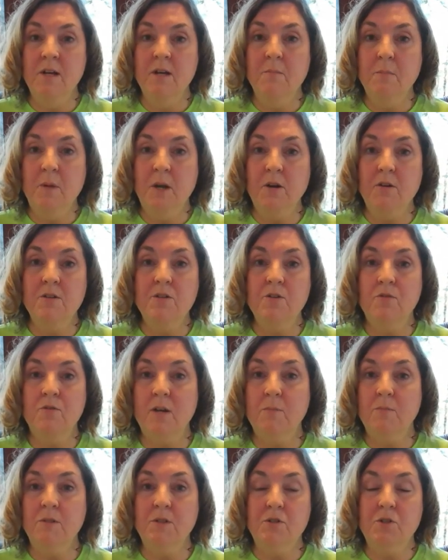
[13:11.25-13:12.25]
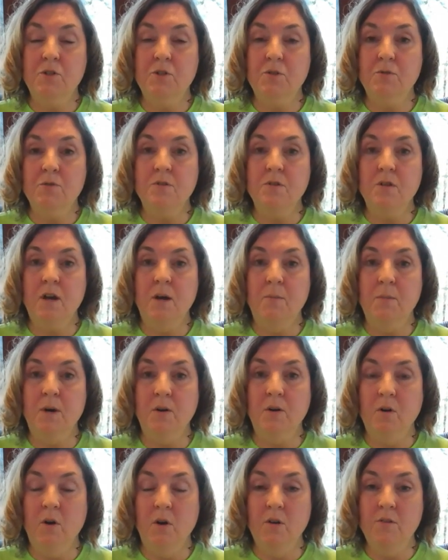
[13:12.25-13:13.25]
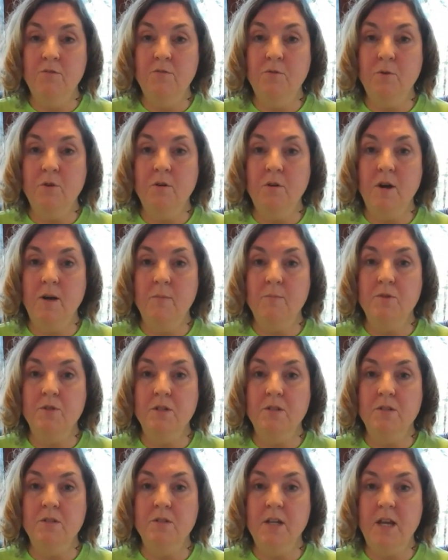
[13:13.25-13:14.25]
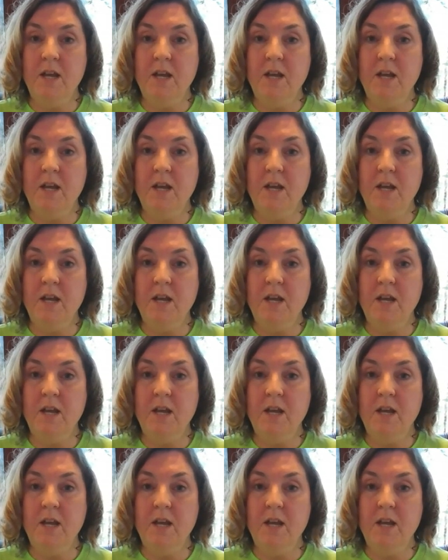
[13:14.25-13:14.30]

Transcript: parents are able to choose among all 4 options,